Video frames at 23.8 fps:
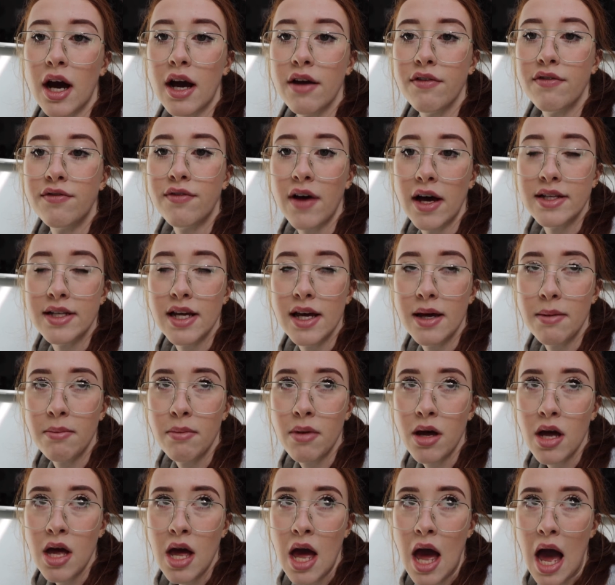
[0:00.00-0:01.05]
I fed
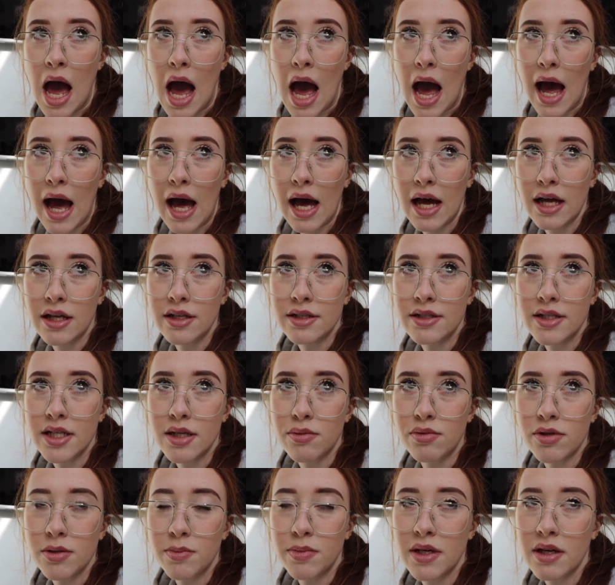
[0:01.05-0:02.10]
him, and
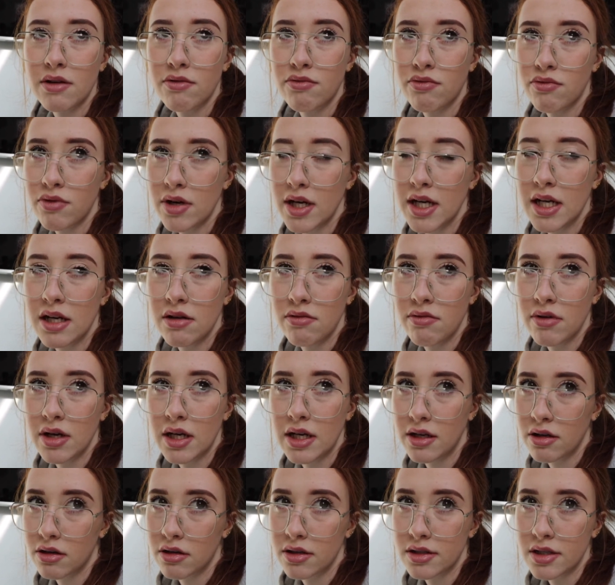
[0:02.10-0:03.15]
he was being really,
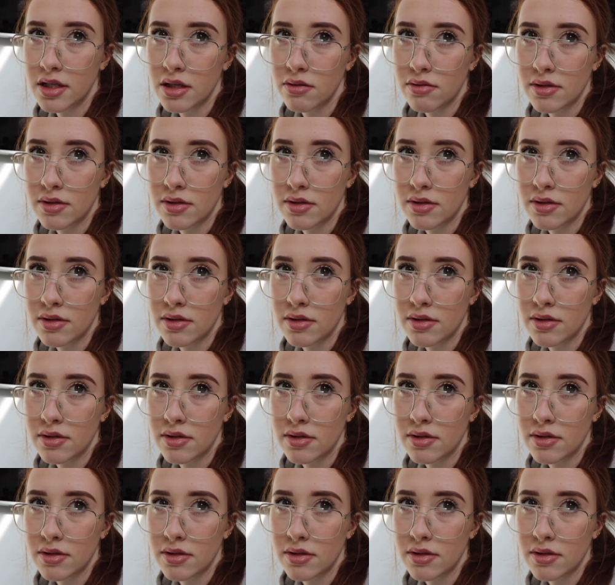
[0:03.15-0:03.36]
really naughty.